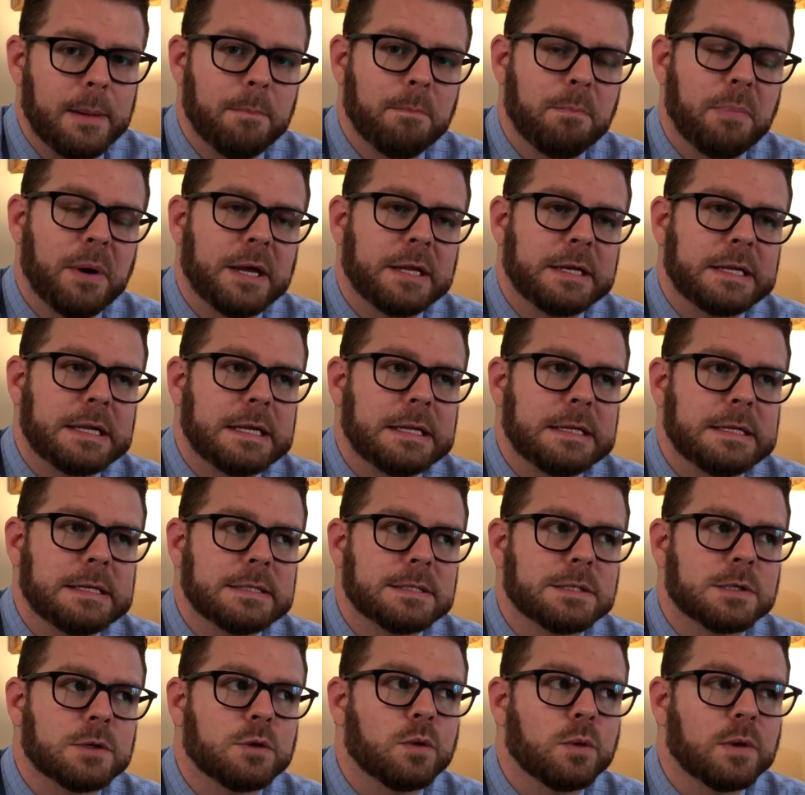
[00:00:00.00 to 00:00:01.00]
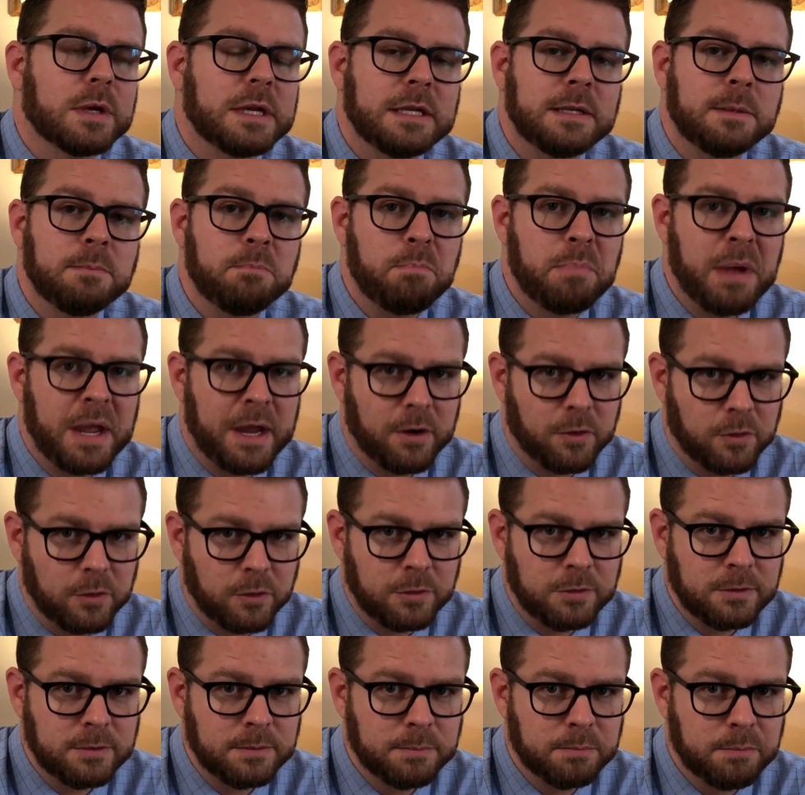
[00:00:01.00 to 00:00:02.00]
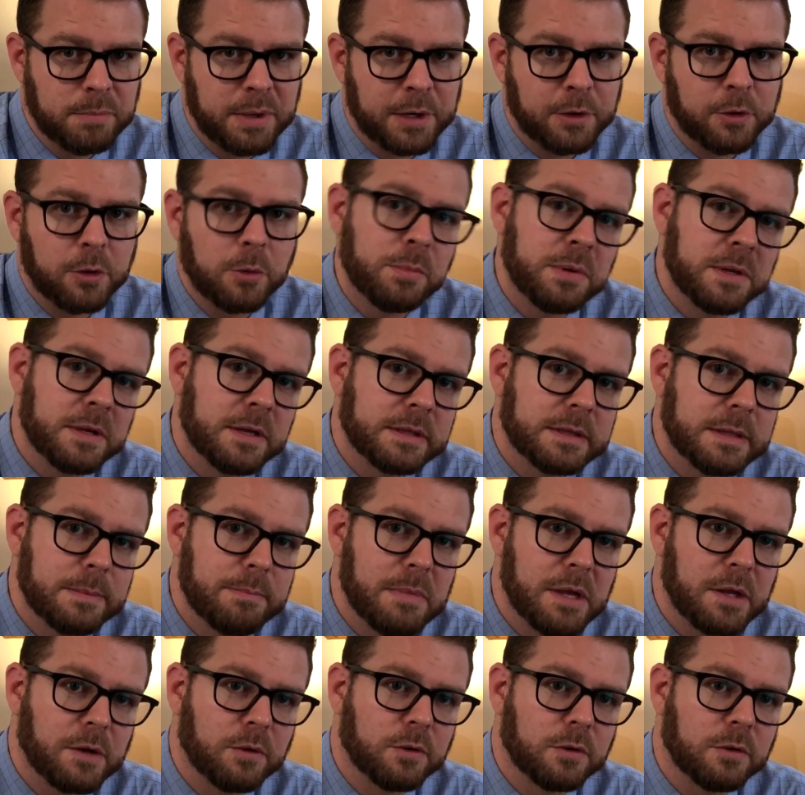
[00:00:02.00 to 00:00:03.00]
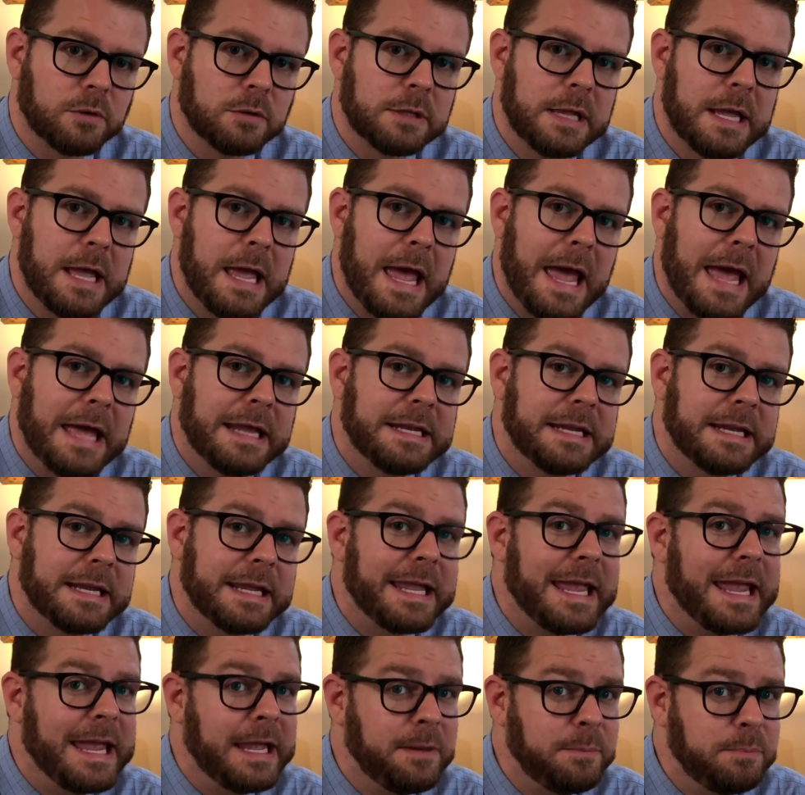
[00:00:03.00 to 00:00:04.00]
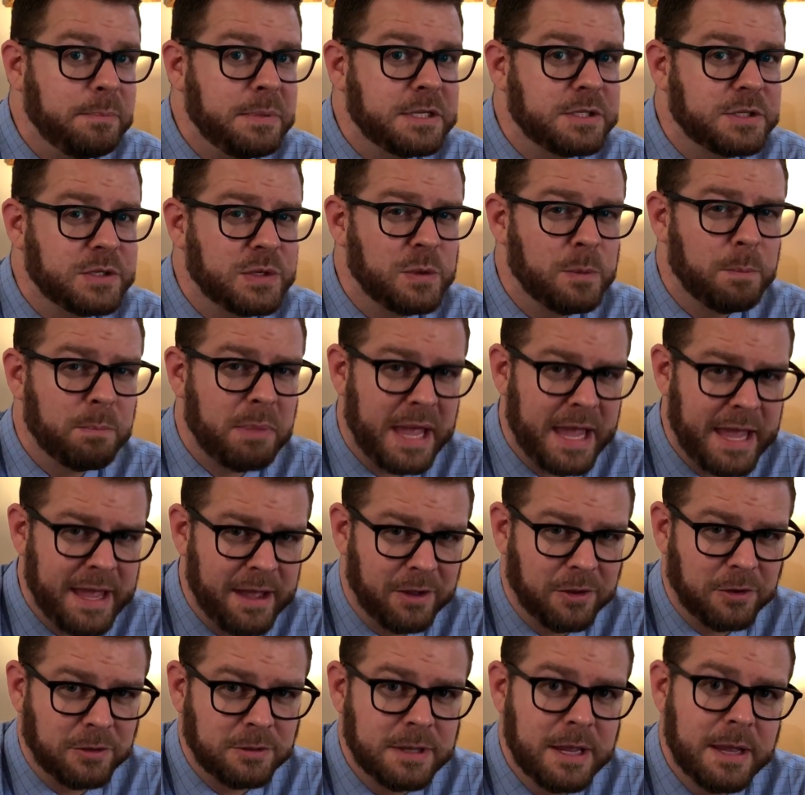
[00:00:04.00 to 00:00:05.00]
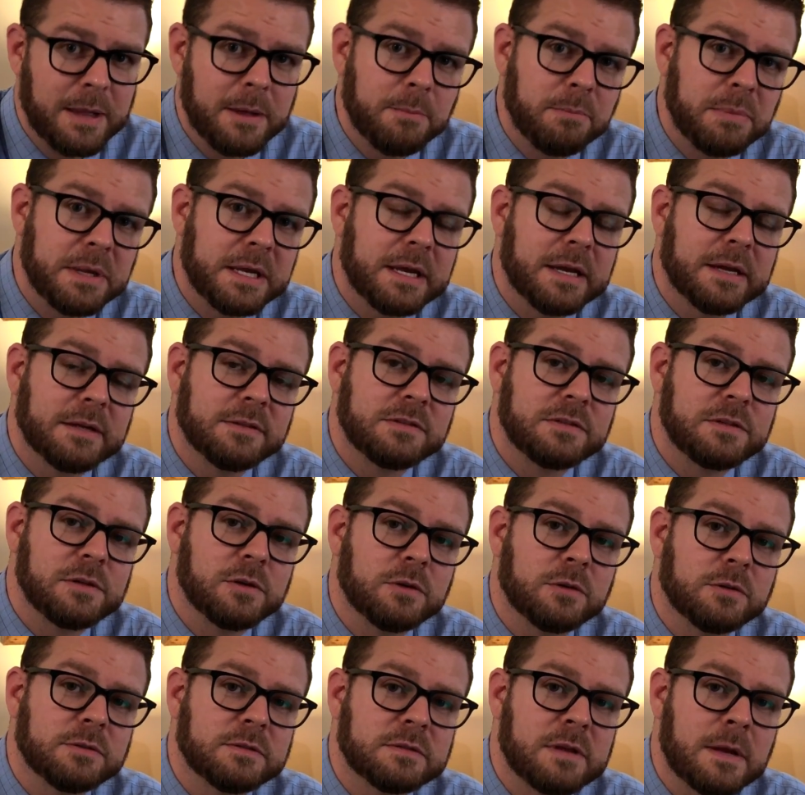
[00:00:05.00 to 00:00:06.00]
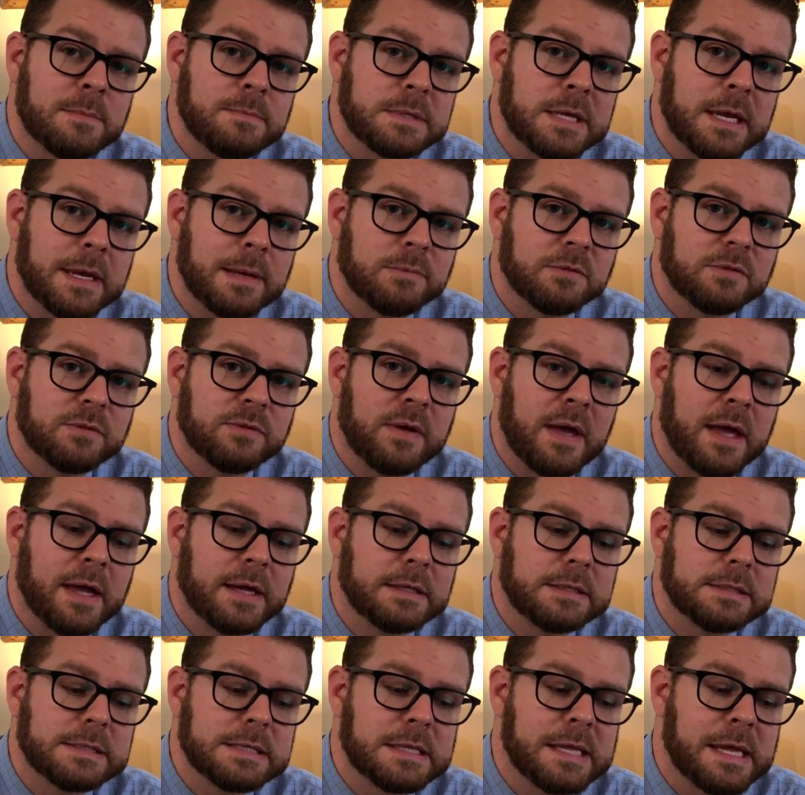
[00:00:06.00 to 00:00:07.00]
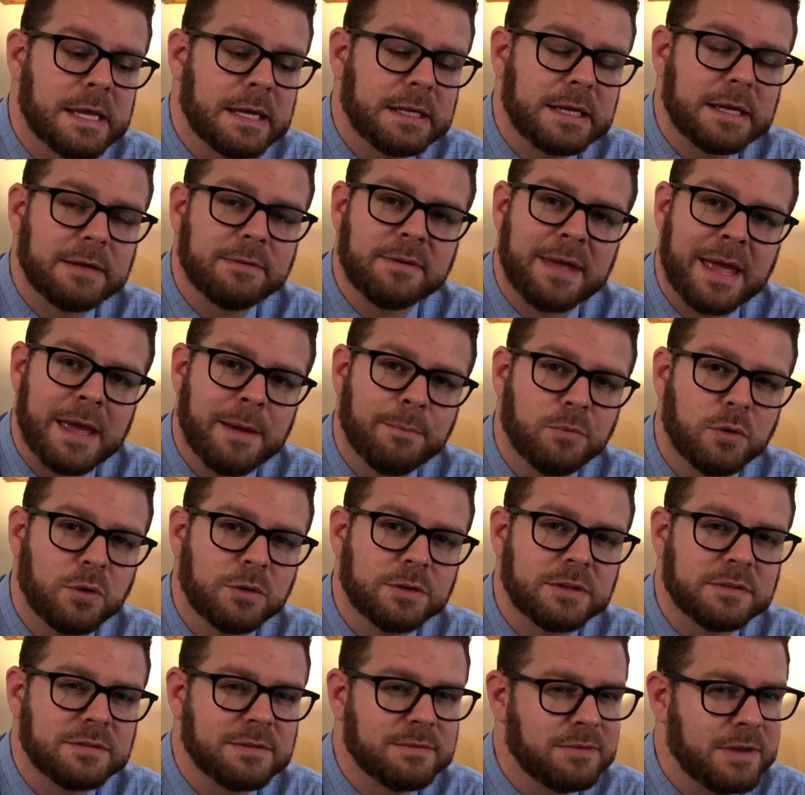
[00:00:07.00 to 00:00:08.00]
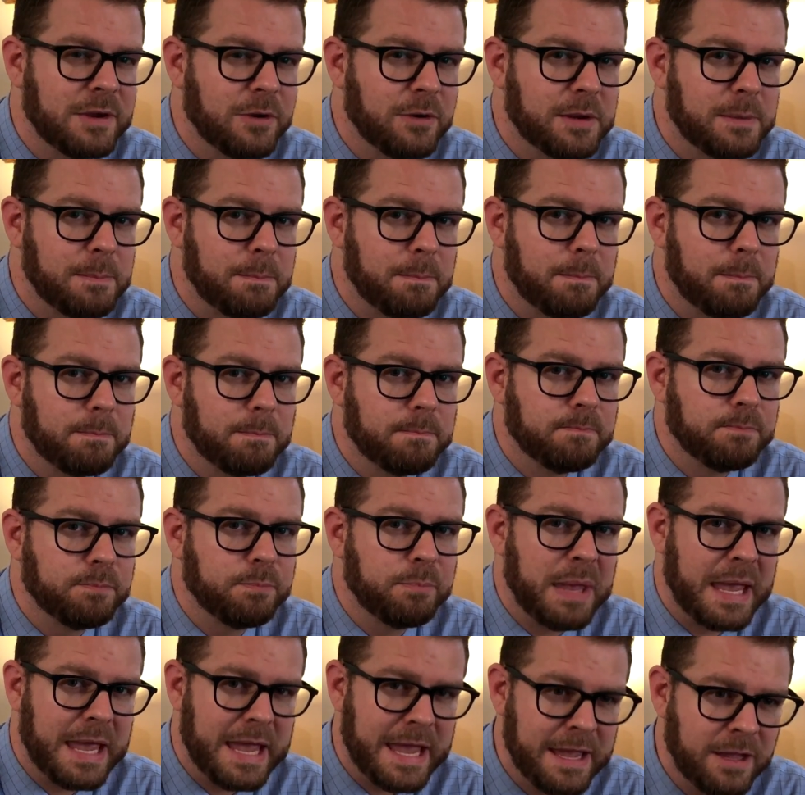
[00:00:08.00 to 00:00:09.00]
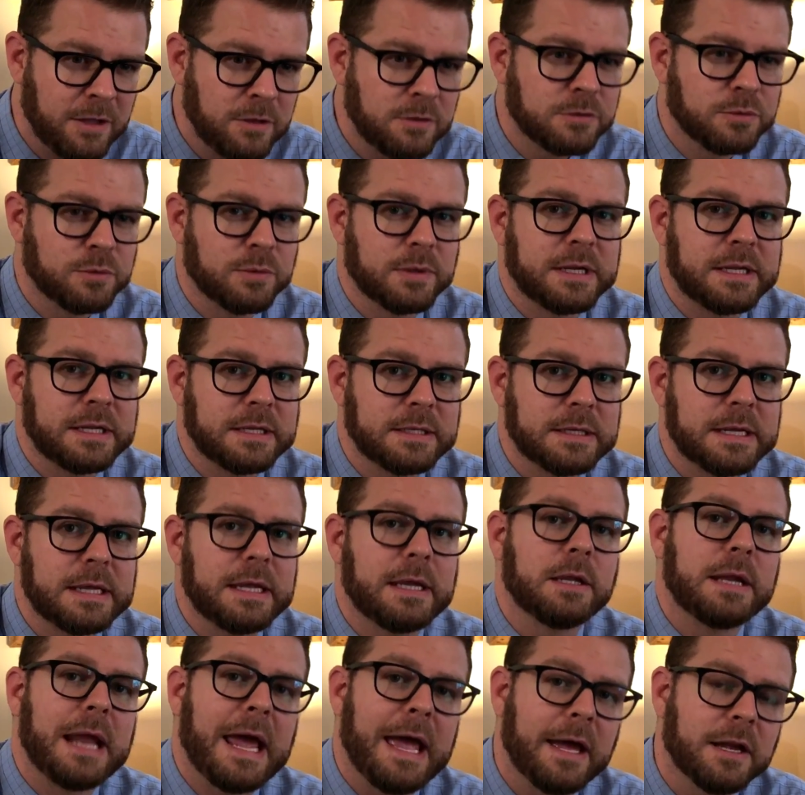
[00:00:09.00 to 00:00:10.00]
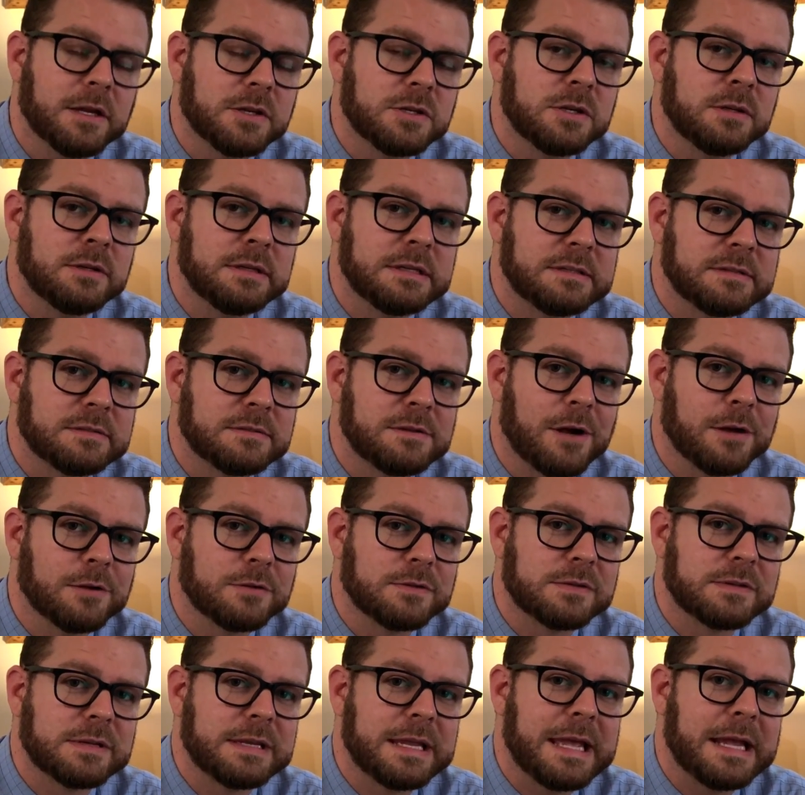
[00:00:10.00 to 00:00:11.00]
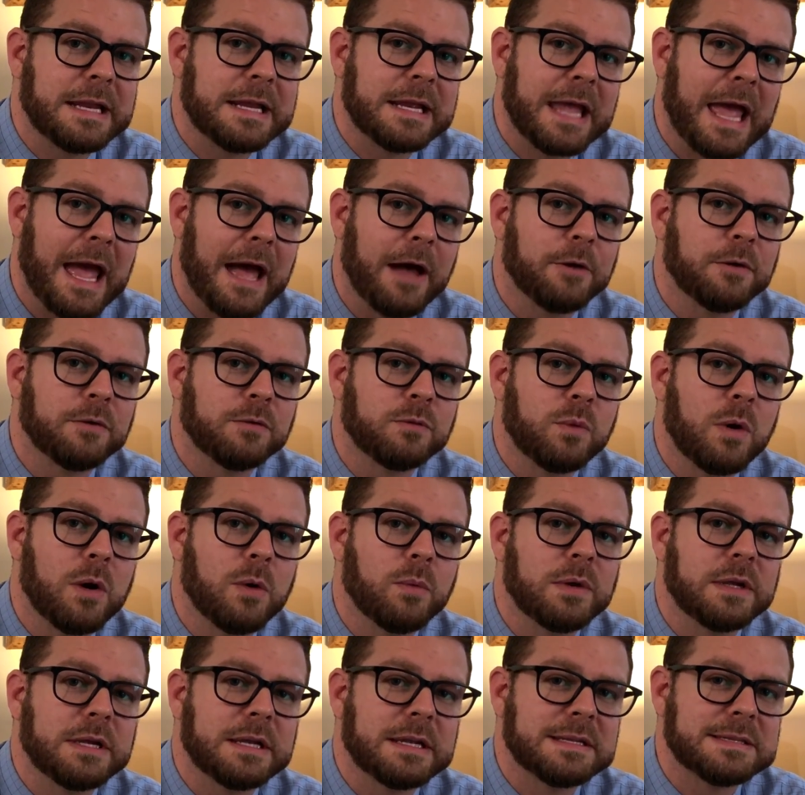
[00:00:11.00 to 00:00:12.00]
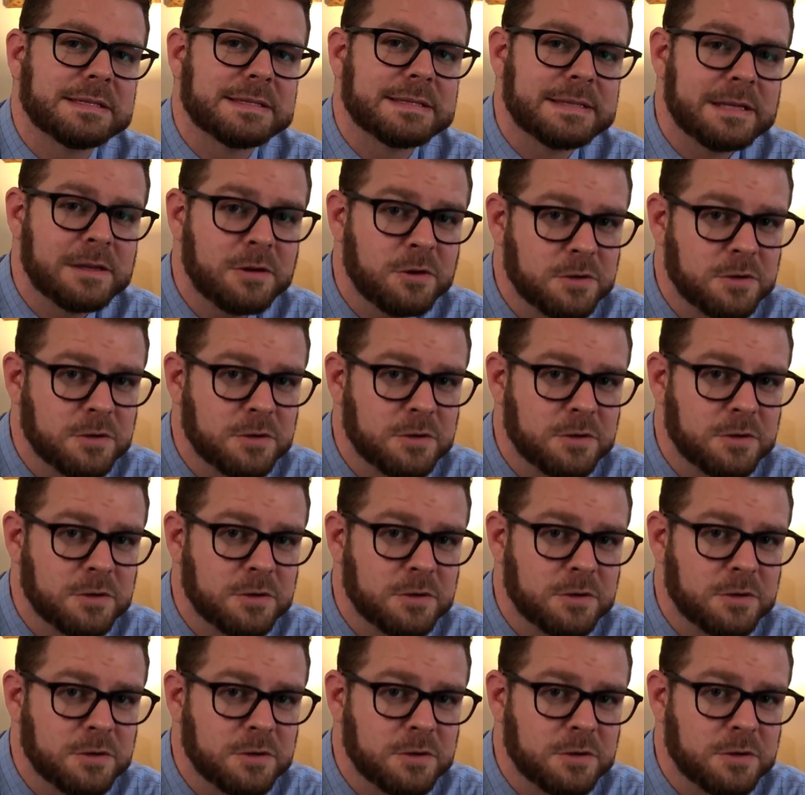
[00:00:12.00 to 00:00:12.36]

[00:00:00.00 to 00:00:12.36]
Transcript: but it is green beryl, beryl being the mineral, and it can't be too pale because you'll sometimes find that if emerald is a very pale green, it actually starts getting out of what we consider